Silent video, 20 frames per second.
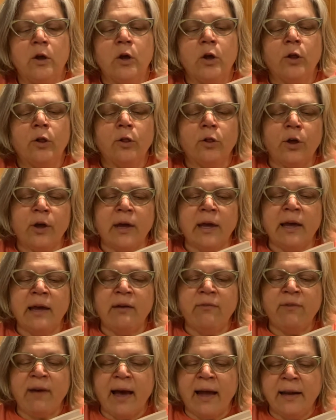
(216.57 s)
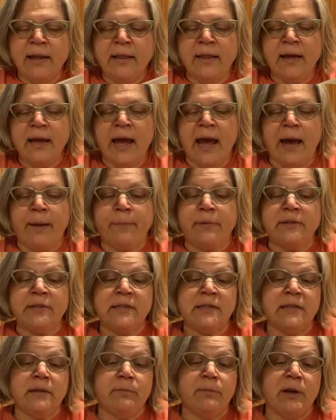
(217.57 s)
"Look, if anything
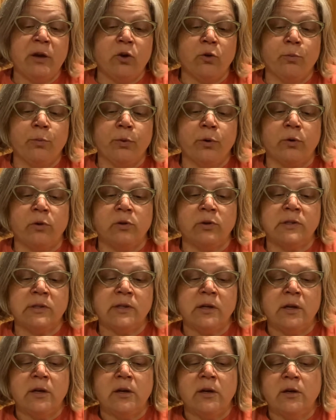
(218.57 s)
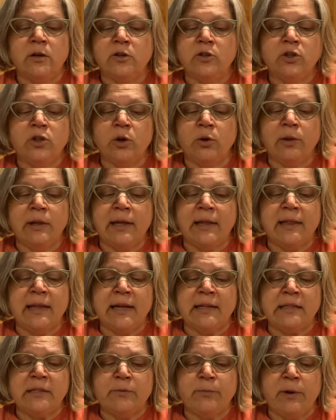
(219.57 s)
happens to me or Boots, don't let
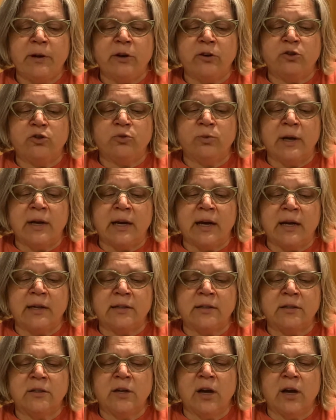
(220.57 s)
that spinner drink us.